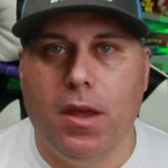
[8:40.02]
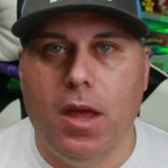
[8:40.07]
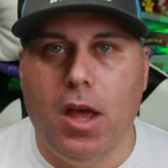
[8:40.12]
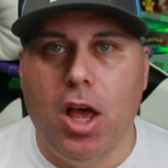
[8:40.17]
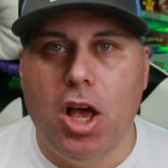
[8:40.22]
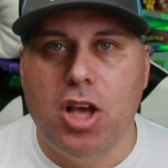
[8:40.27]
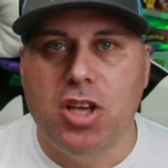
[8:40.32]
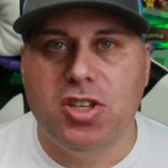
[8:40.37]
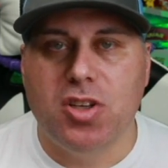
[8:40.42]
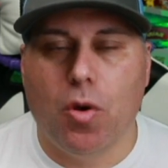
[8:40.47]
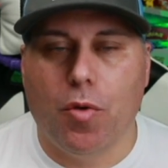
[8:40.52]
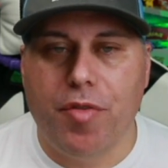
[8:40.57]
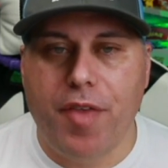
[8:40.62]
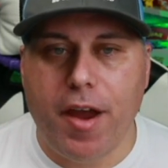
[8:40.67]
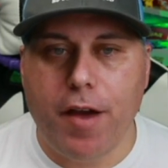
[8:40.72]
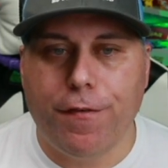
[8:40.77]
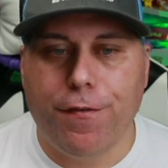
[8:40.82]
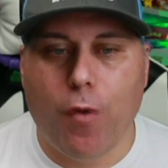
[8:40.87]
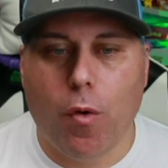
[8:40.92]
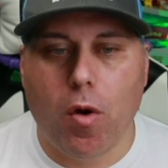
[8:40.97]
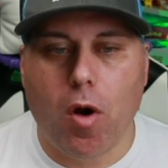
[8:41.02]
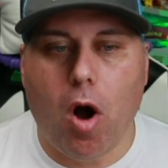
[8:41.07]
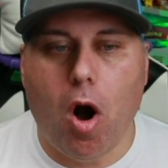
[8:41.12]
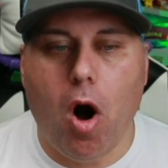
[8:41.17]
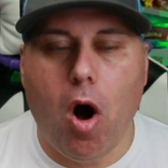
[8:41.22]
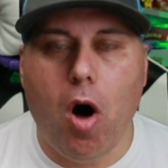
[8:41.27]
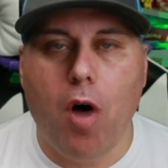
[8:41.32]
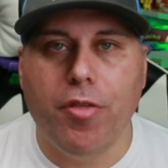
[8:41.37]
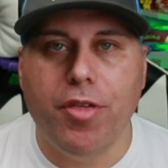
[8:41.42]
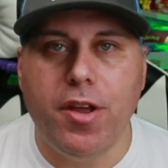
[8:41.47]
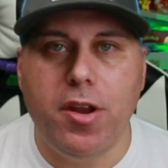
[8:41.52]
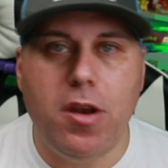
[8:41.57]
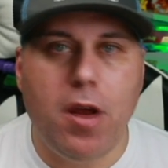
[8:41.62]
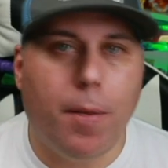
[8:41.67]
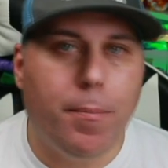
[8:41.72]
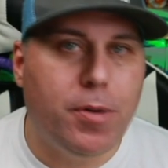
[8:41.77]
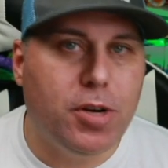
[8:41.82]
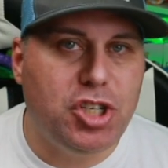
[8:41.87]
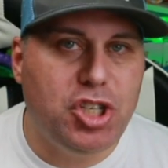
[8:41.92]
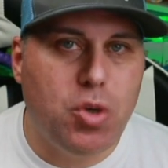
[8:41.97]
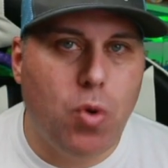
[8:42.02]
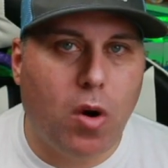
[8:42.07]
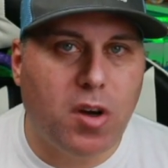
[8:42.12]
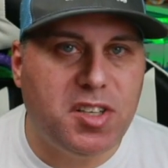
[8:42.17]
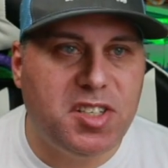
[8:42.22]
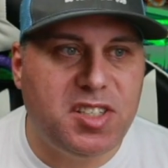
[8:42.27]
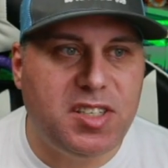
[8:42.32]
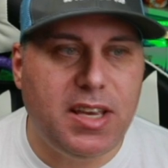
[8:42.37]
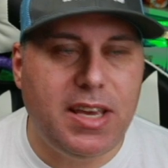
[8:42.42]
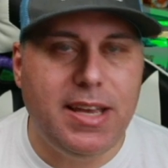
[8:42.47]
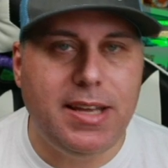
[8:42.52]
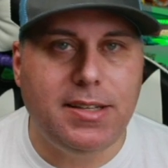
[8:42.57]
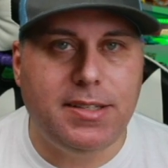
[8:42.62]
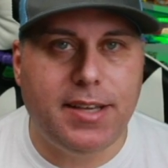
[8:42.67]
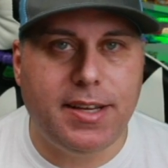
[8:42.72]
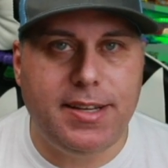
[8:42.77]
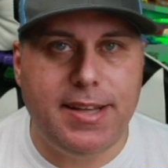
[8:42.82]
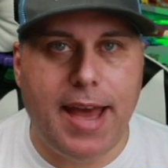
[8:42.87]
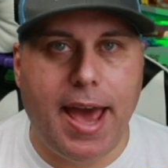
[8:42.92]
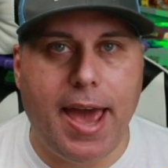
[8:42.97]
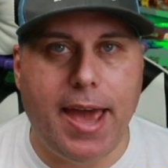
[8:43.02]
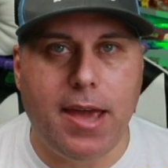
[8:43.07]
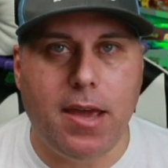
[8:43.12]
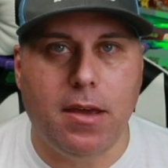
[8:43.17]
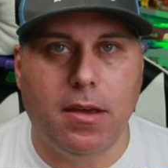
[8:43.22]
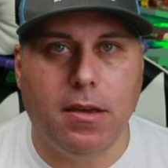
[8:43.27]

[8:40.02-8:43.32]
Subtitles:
So therefore, all the numbers you are seeing today,